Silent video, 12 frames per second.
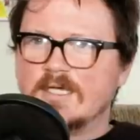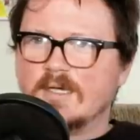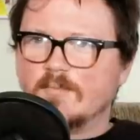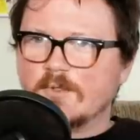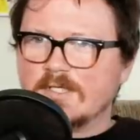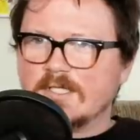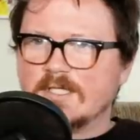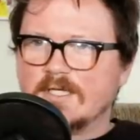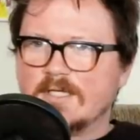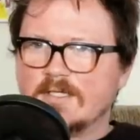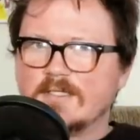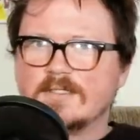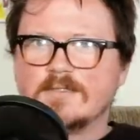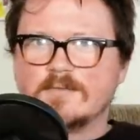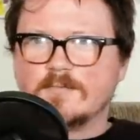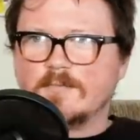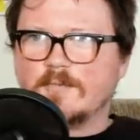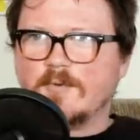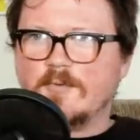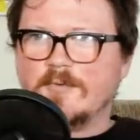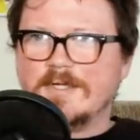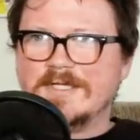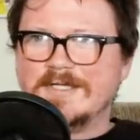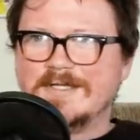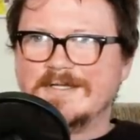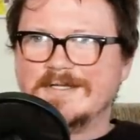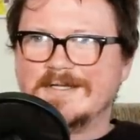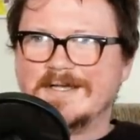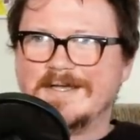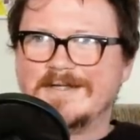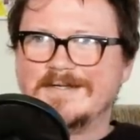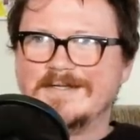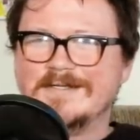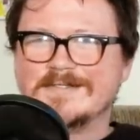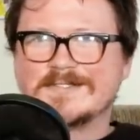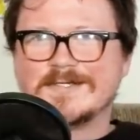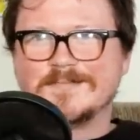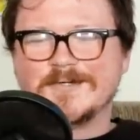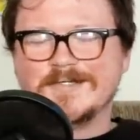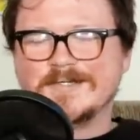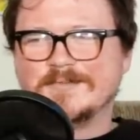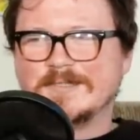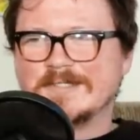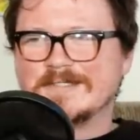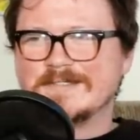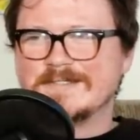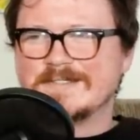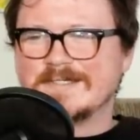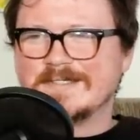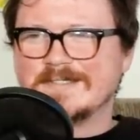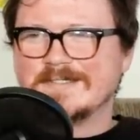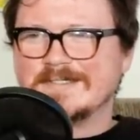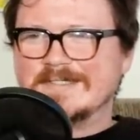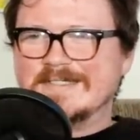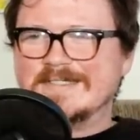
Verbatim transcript: I'm really glad we hadn't eaten supper yet because uh,